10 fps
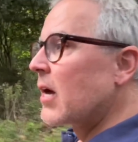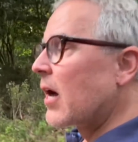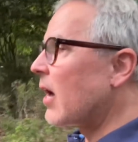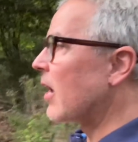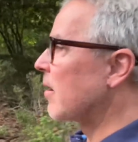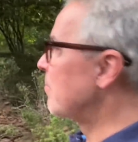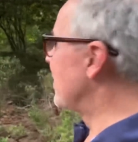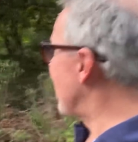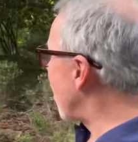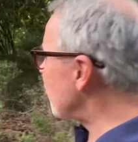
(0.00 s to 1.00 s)

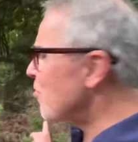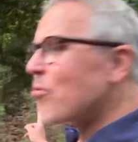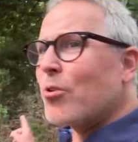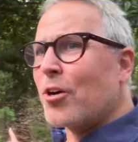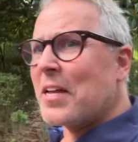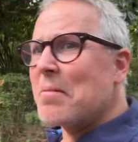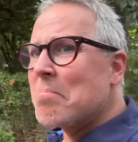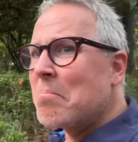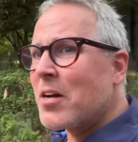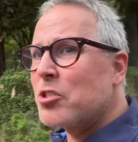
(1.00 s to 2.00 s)
although they're looking
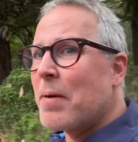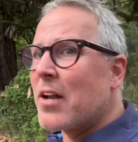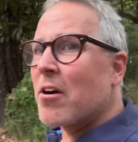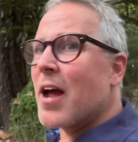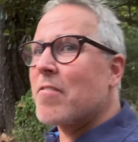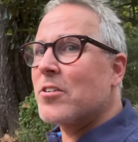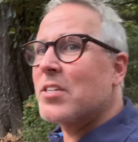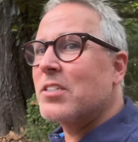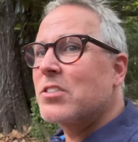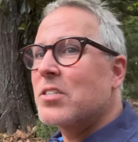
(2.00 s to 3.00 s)
much better ever
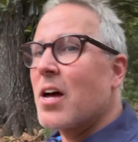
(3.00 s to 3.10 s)
since,